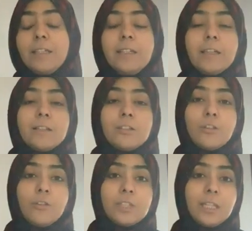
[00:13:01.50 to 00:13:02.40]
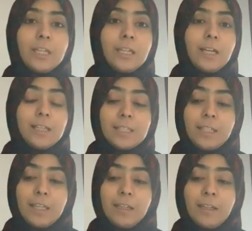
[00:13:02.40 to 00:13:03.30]
he considers it
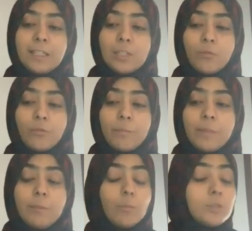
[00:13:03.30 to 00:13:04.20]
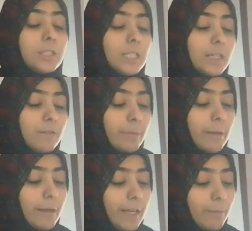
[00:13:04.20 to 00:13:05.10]
Hasan, and it is from the Musnad of
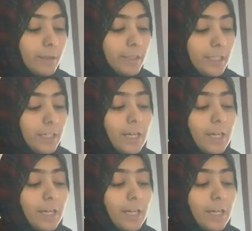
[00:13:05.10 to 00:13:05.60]
Imam Ahmad